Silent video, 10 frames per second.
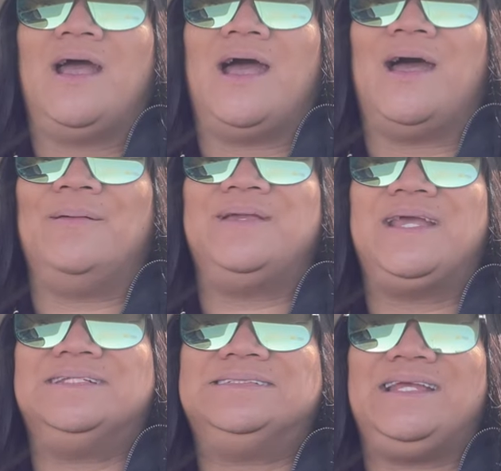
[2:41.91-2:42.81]
Uh,
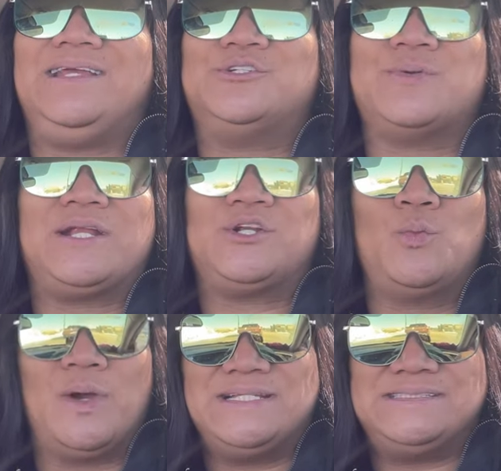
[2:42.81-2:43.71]
because the director,
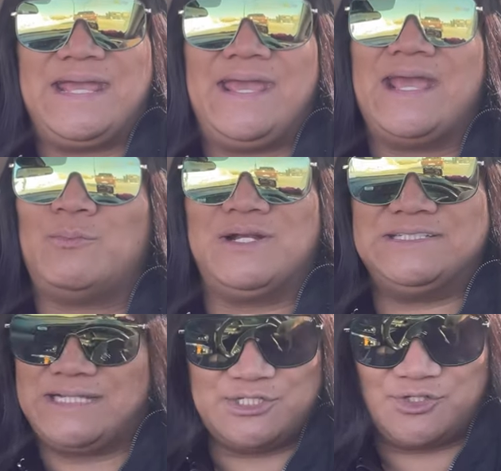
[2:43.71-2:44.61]
one is gay and one
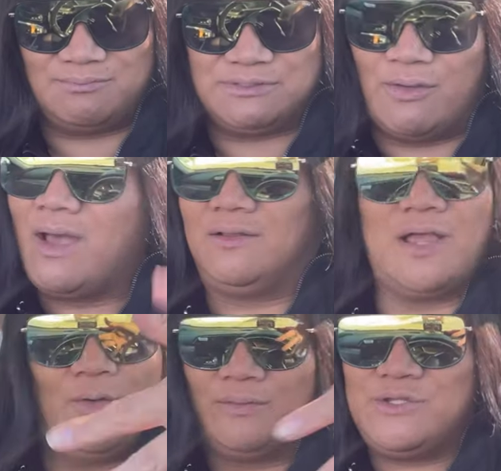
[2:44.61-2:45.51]
is Asian. So
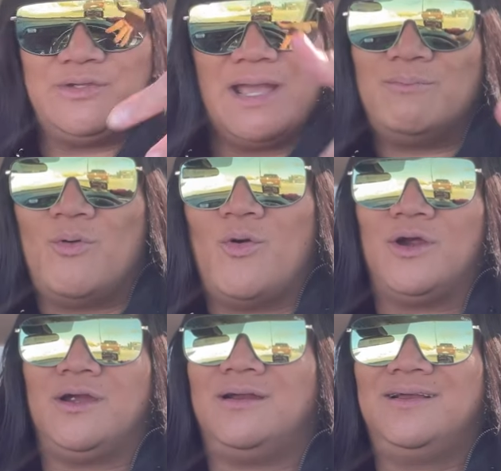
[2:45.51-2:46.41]
hello, can you get
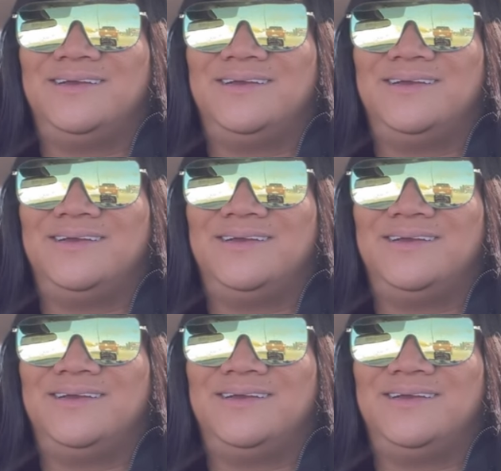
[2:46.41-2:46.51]
more,